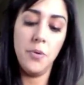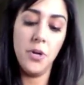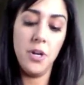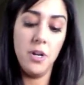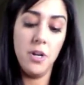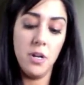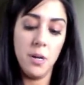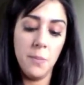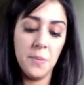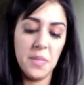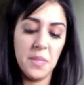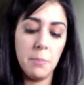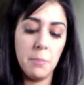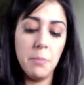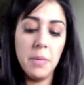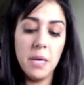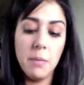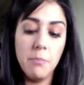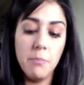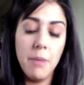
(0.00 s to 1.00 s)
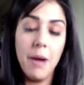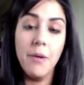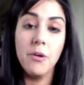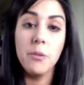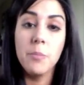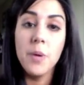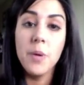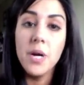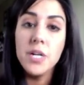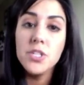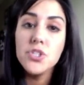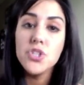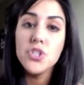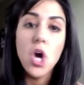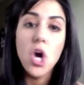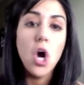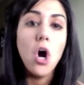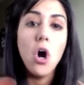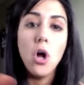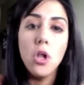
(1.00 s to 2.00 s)
And I put it on with a
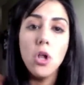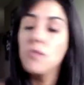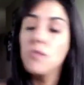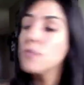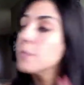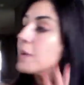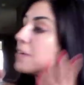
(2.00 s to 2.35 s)
big powder